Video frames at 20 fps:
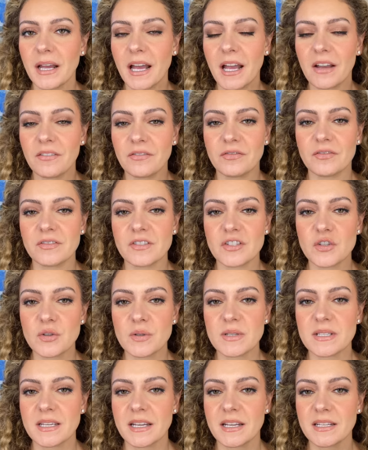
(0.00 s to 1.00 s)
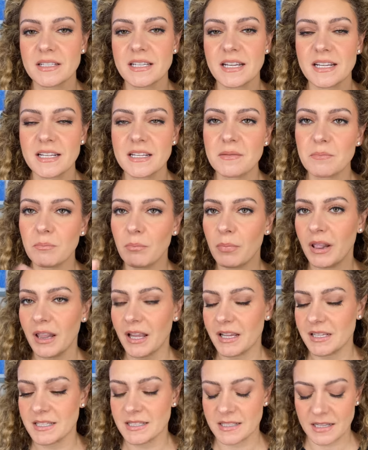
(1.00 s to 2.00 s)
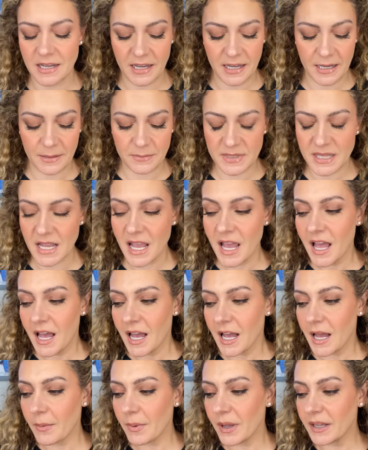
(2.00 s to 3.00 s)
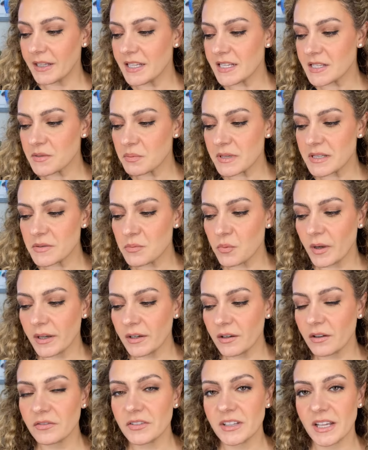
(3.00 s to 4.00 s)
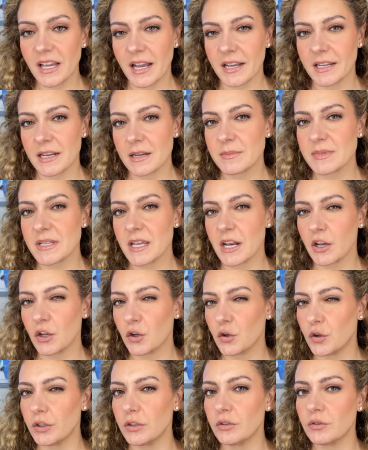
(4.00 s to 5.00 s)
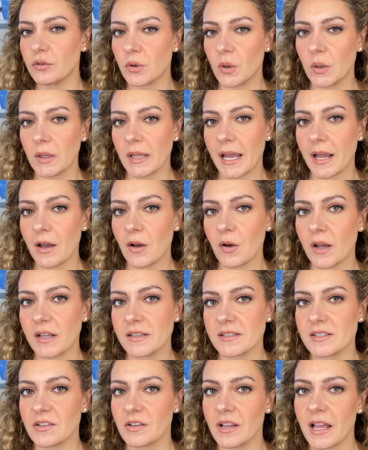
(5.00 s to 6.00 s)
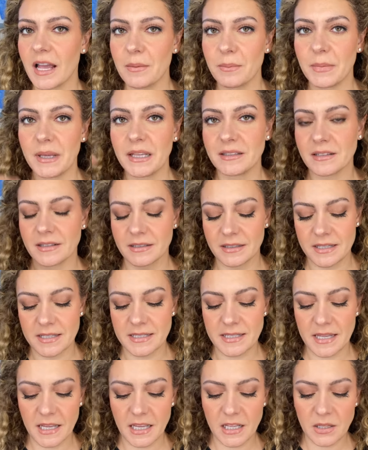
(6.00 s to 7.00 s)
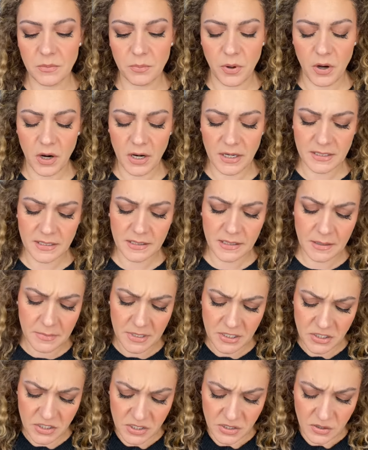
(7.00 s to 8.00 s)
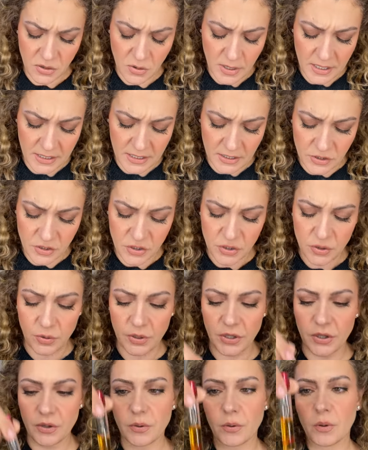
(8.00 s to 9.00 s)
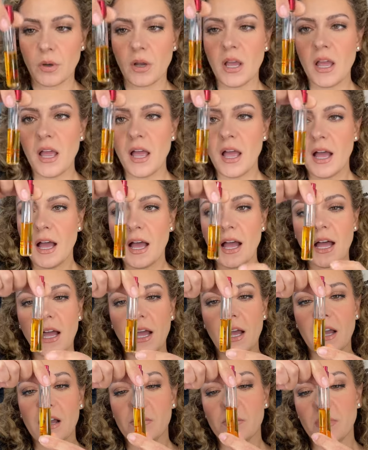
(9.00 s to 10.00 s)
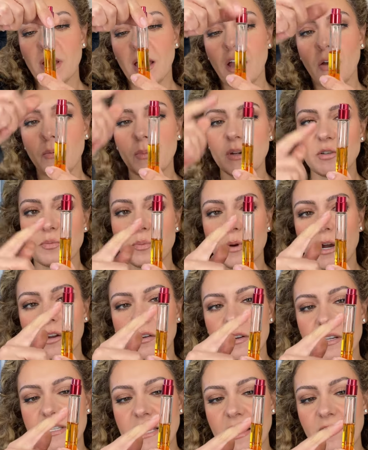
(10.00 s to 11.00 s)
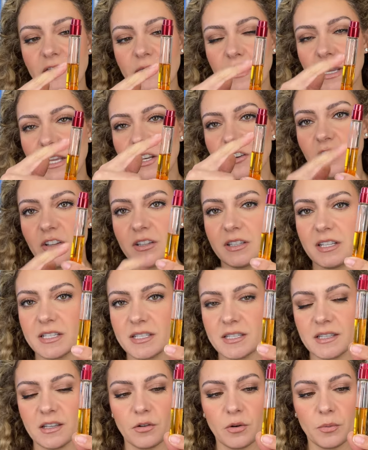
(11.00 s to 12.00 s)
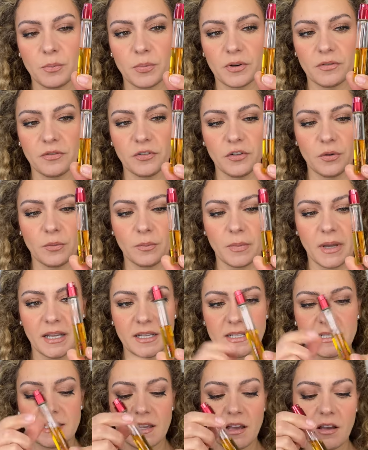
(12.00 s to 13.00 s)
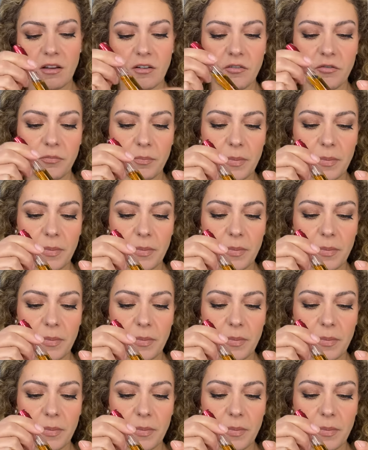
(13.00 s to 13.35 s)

I've used it 10 plus times. Um, and this was one of the items that I couldn't roll out until I made the second part. Let me just go ahead and show you um, how much progress I've made on this little perfume by itself.